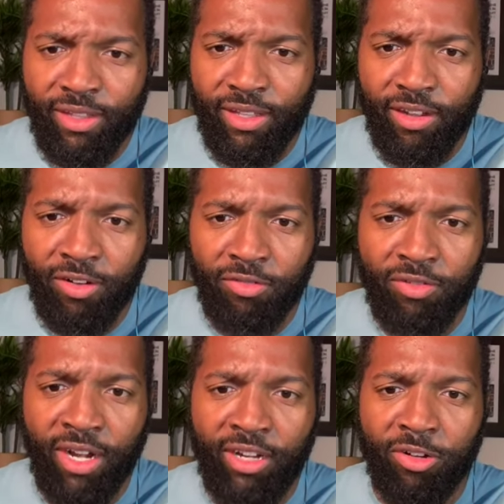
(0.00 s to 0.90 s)
All
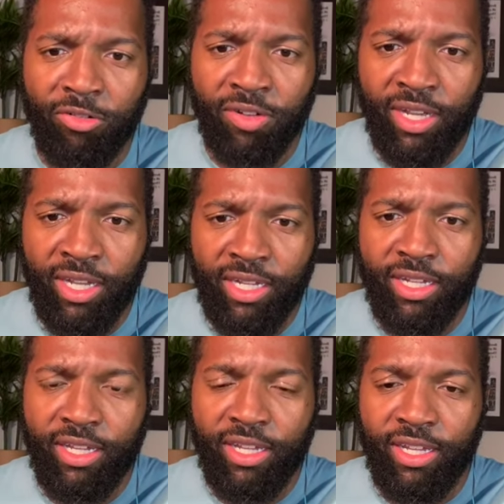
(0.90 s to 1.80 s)
right, all right.
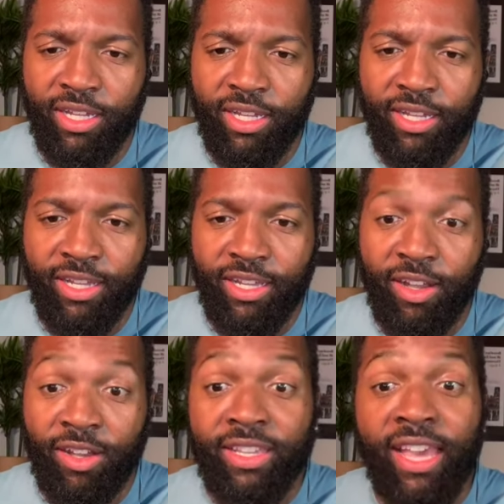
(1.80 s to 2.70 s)

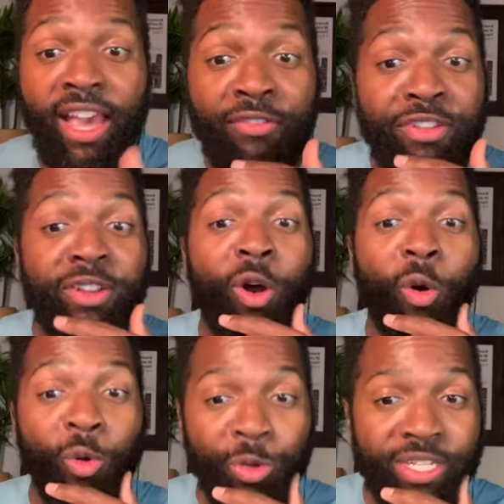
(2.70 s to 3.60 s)
Kevin
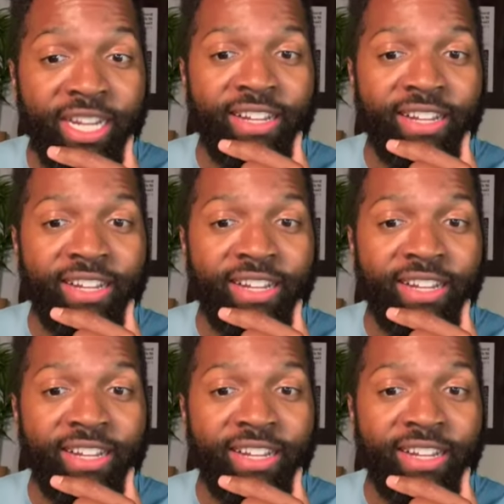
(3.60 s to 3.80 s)
Holding.